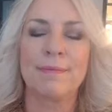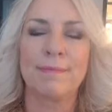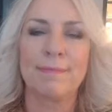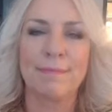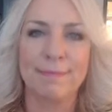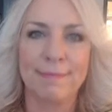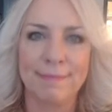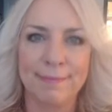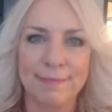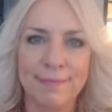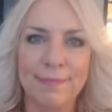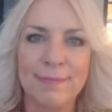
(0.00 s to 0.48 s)

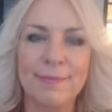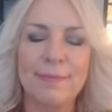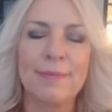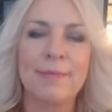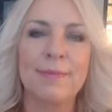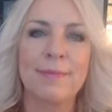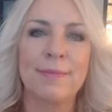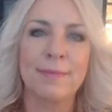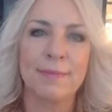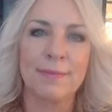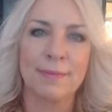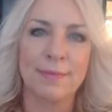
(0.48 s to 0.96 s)

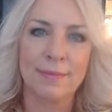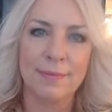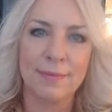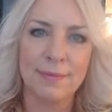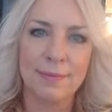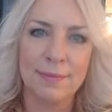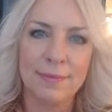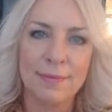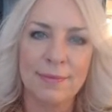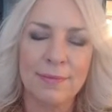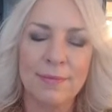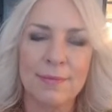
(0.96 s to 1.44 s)

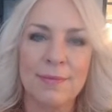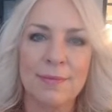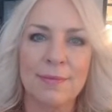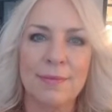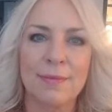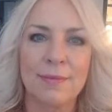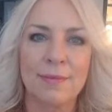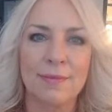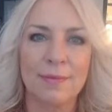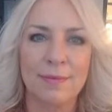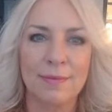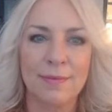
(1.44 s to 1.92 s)

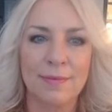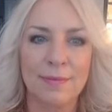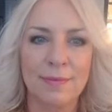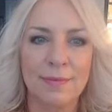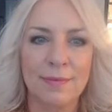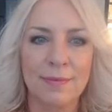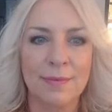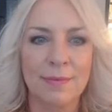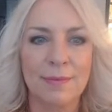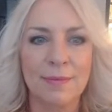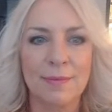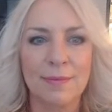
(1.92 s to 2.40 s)

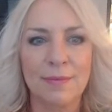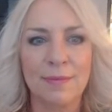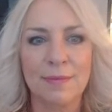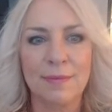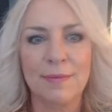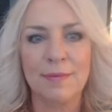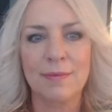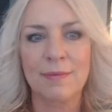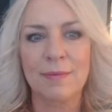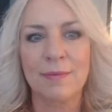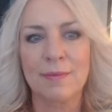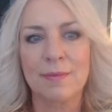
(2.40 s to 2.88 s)

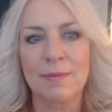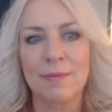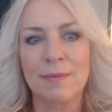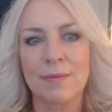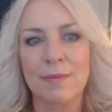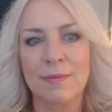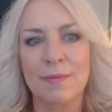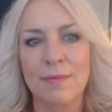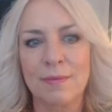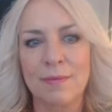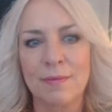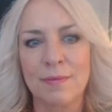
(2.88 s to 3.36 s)

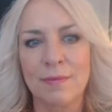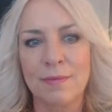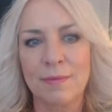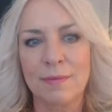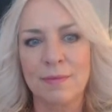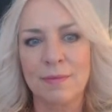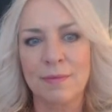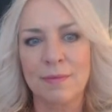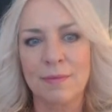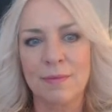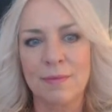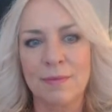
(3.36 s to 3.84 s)

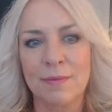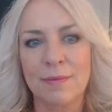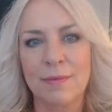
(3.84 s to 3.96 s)
(not speaking)